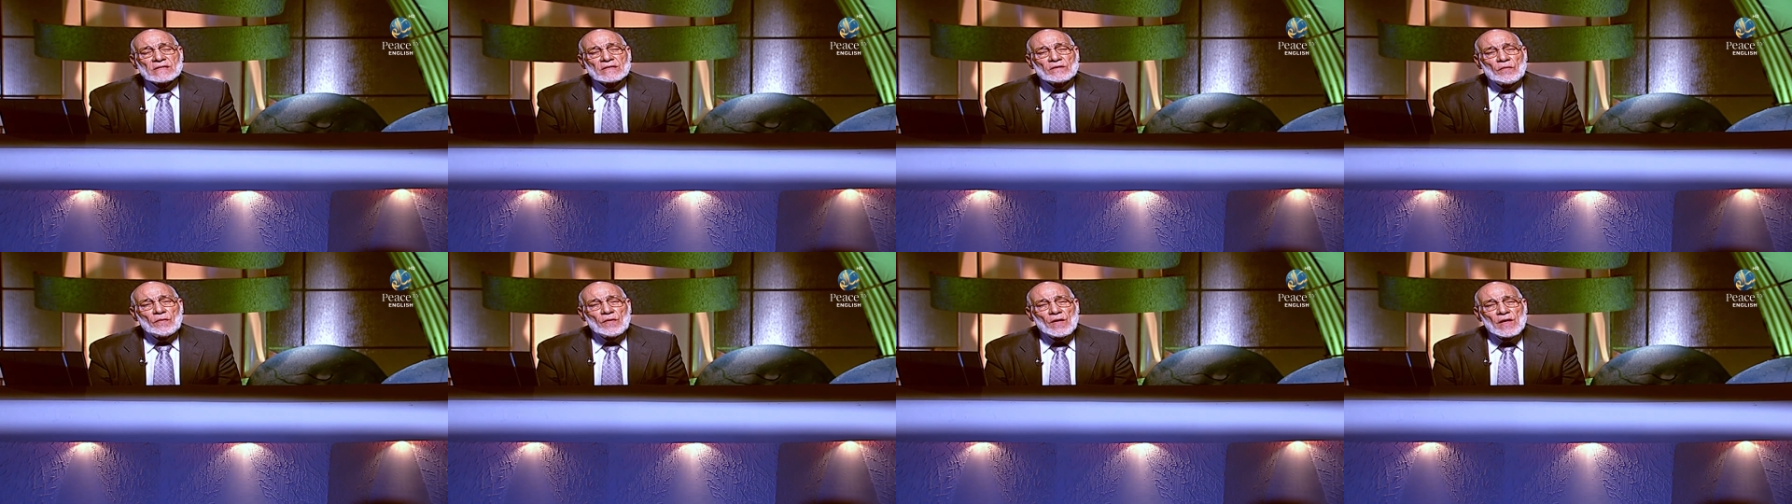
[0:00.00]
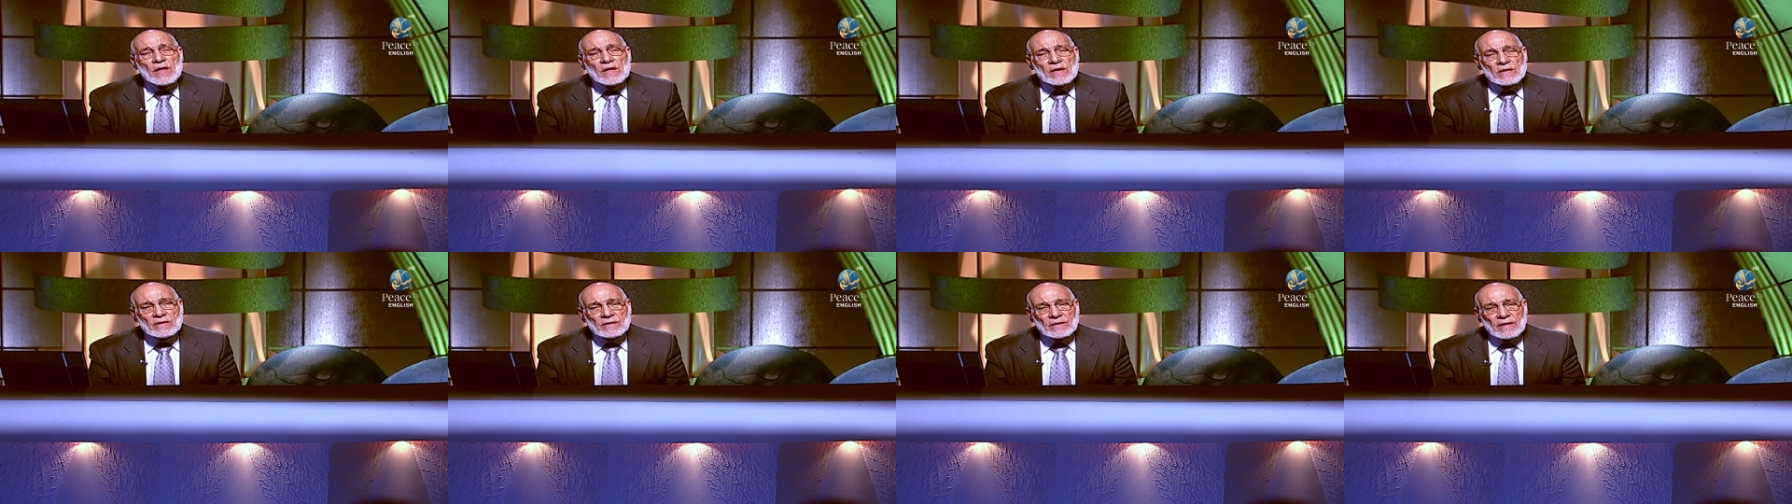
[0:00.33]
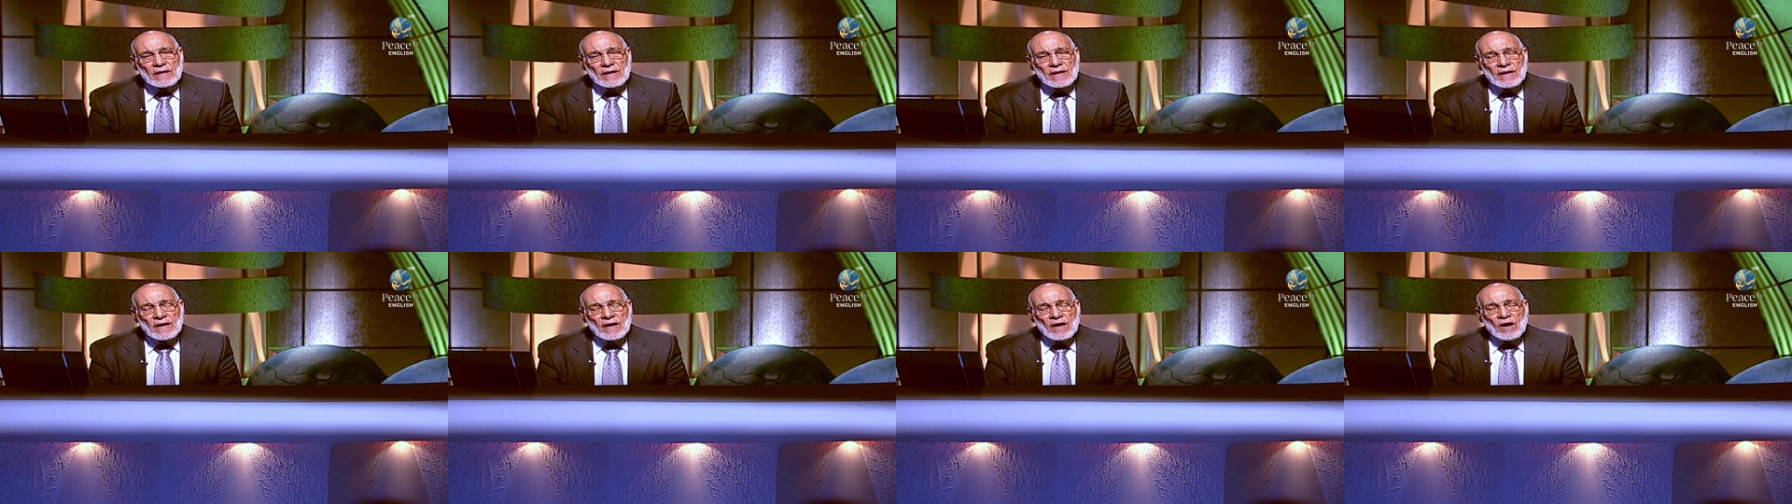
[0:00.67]
third
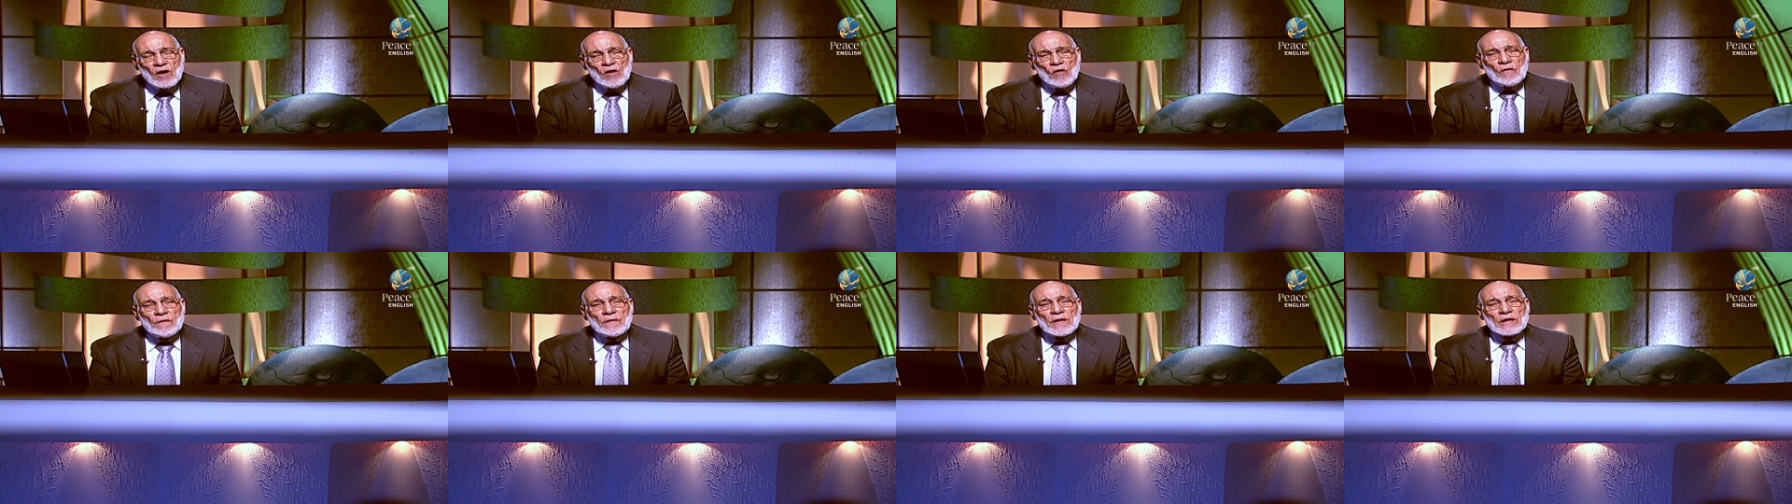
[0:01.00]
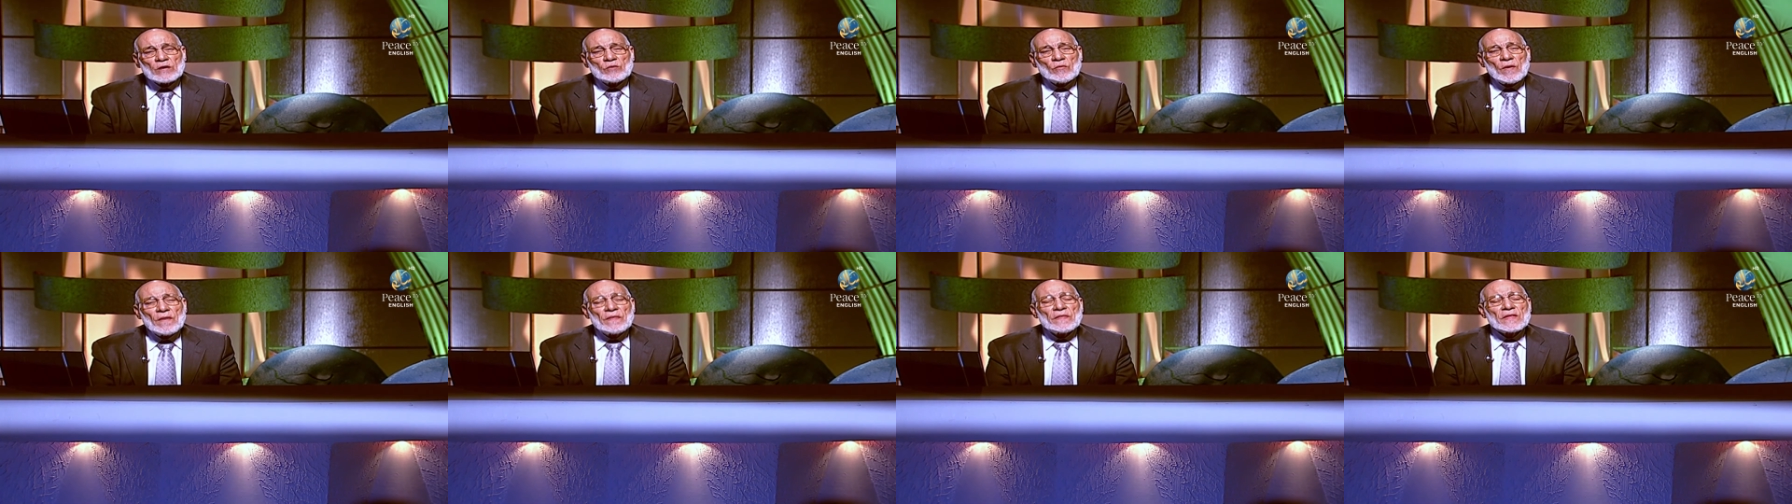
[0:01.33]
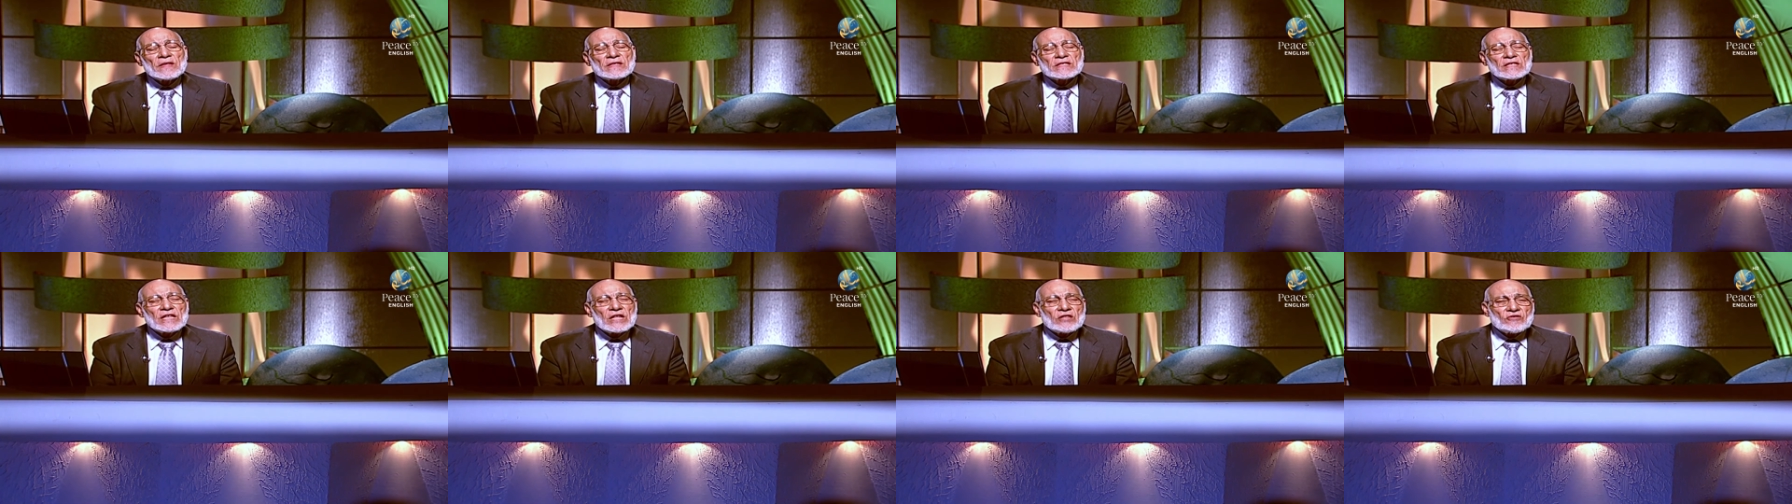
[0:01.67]
of the 20th
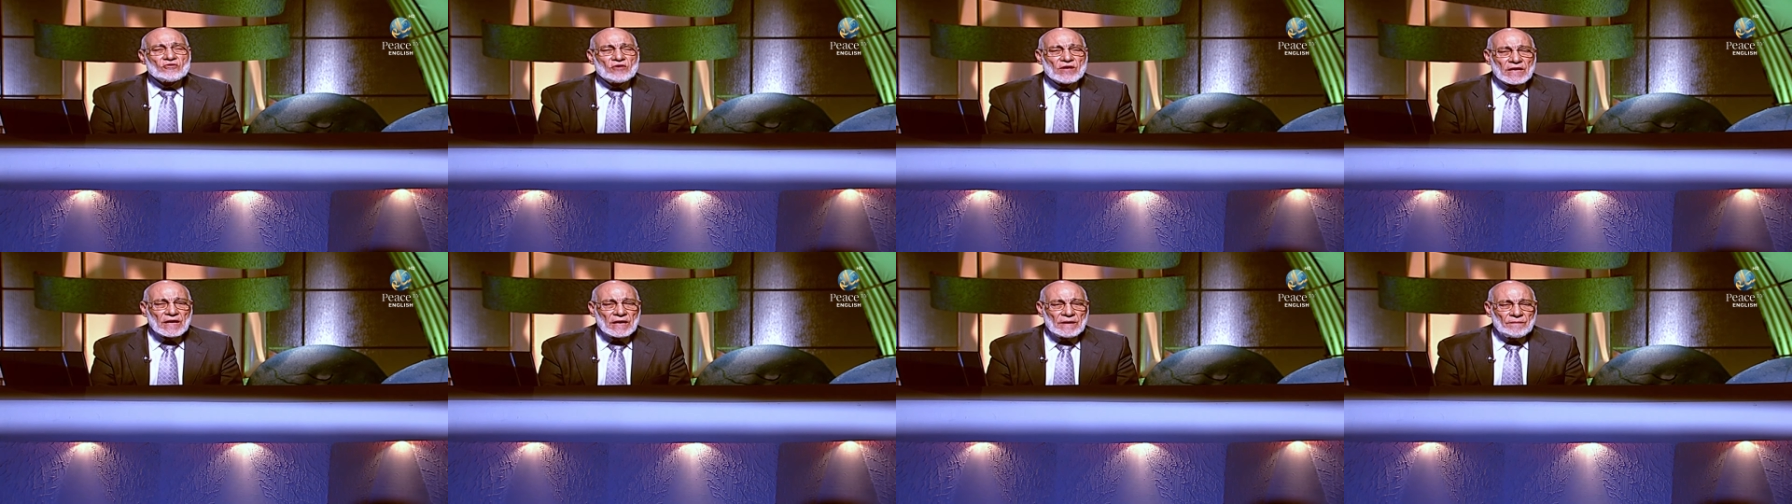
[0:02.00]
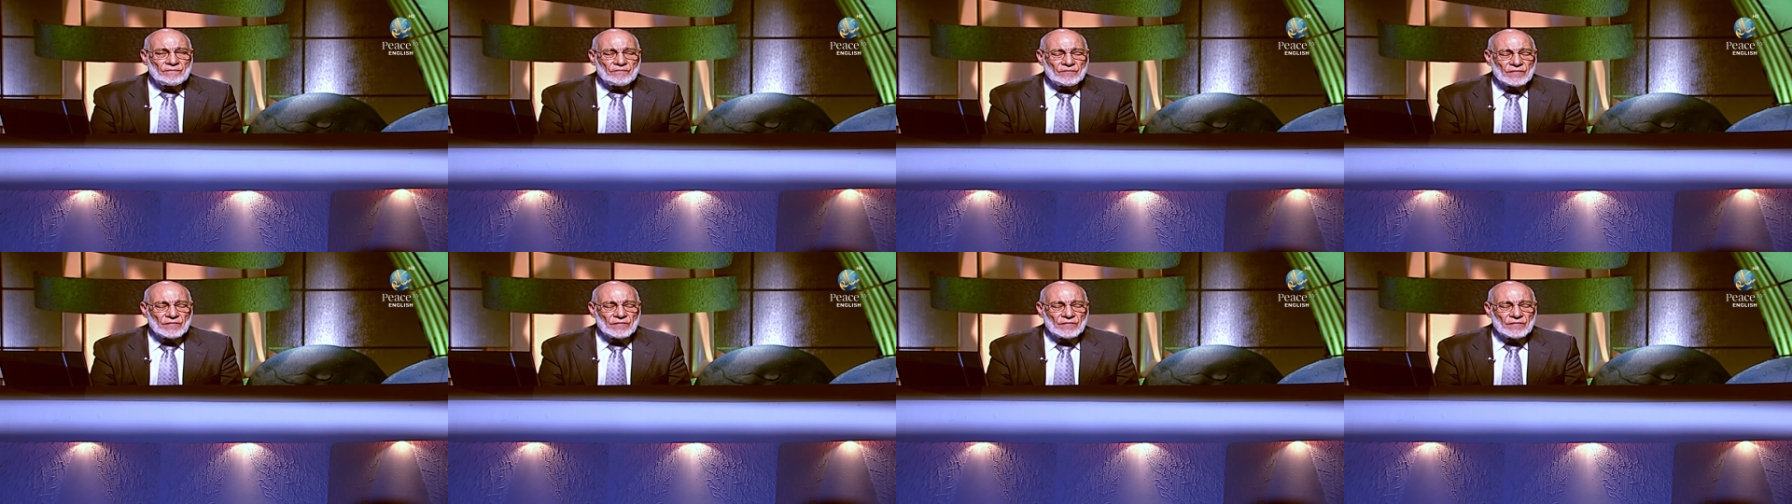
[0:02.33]
century,